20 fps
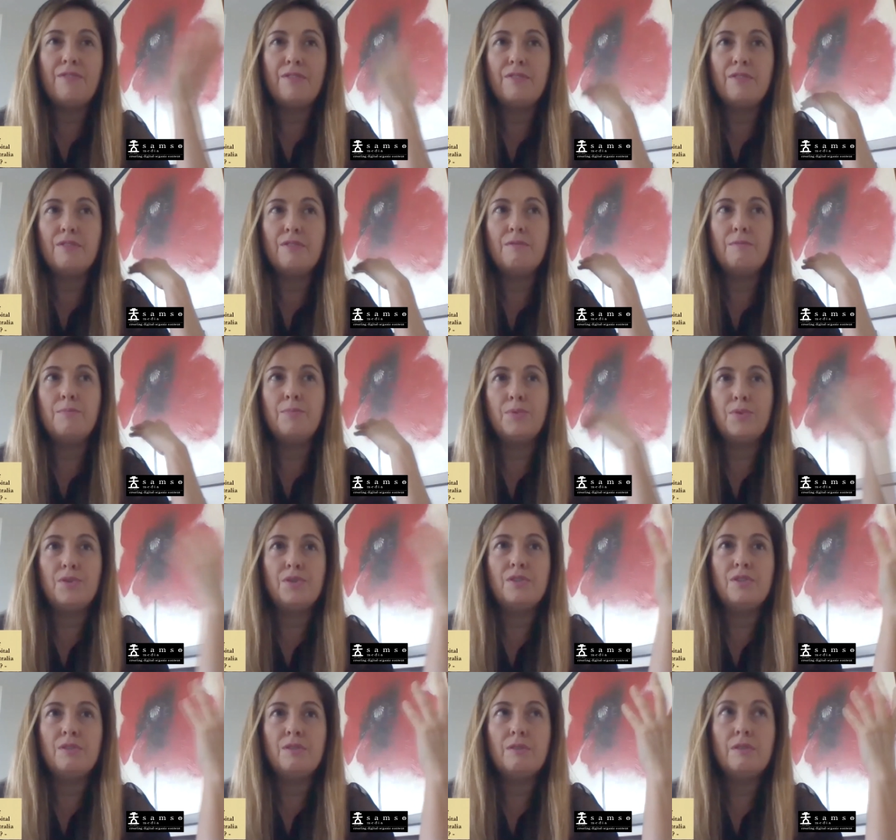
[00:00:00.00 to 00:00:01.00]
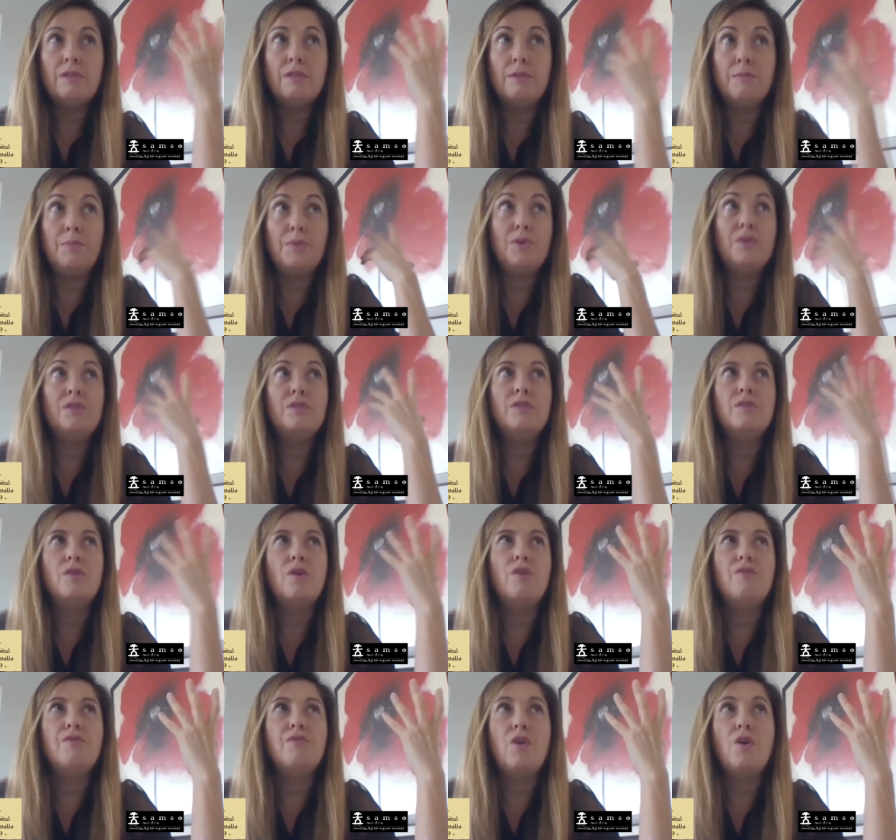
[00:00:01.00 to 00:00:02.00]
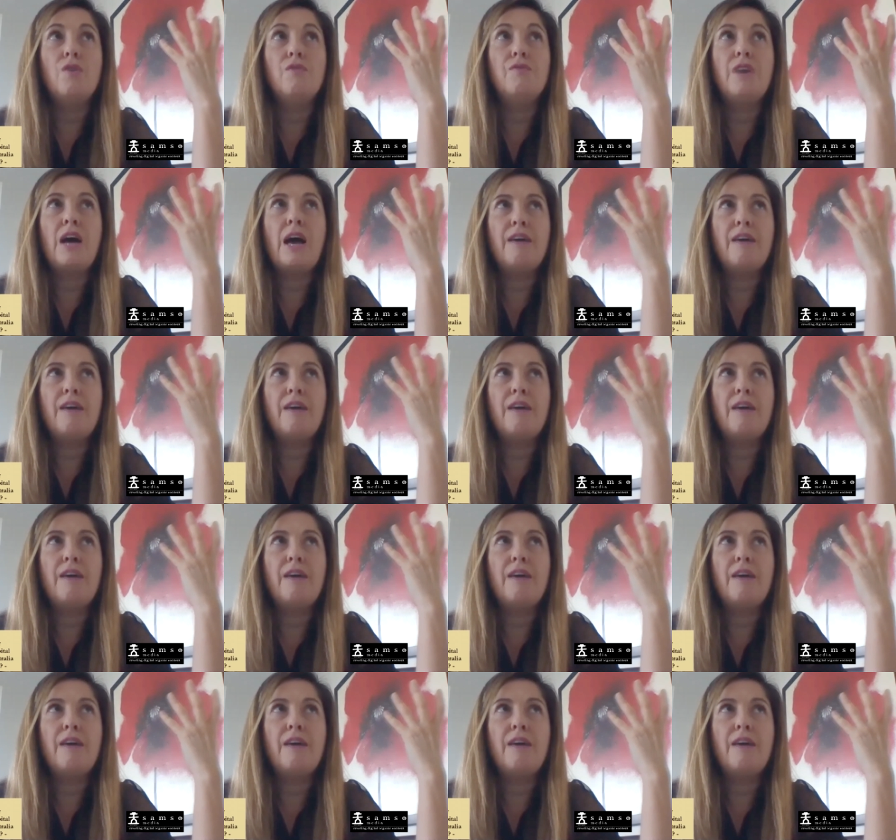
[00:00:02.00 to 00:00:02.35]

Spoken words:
the burden of